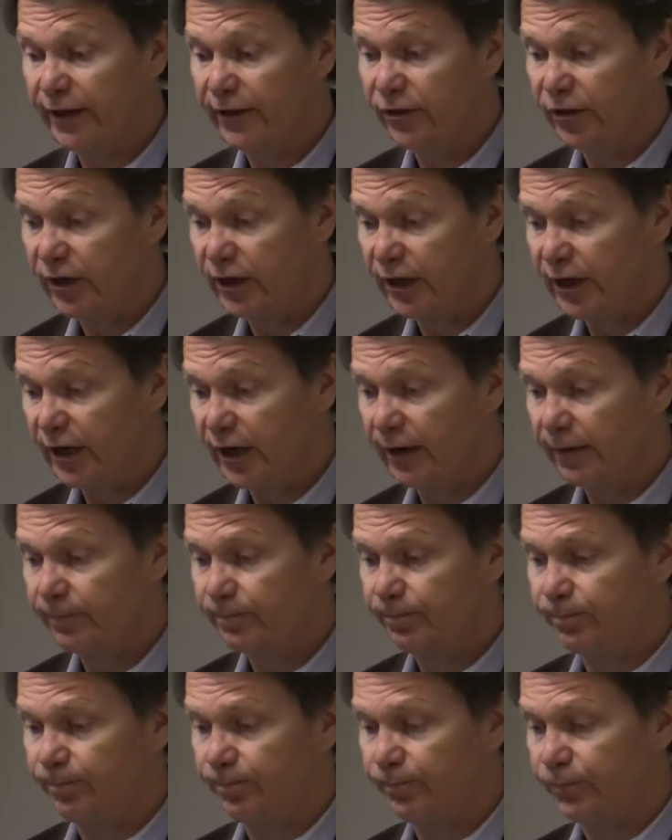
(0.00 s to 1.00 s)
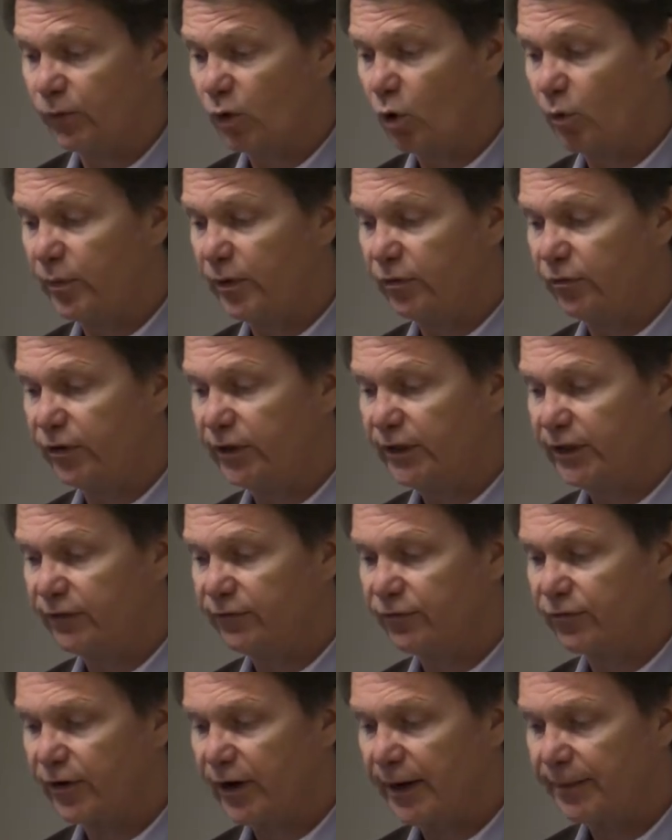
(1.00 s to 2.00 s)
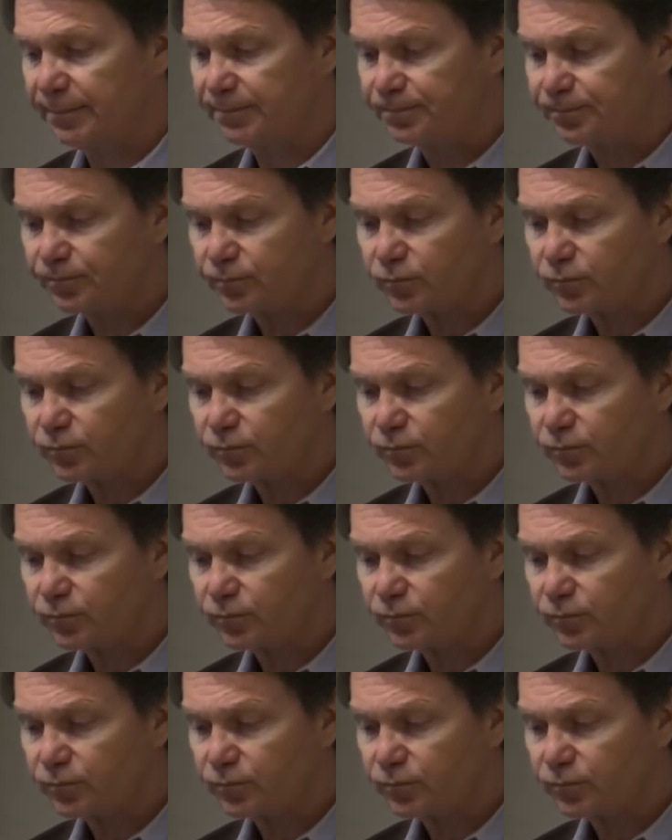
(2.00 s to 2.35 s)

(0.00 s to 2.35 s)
in the open reading frame.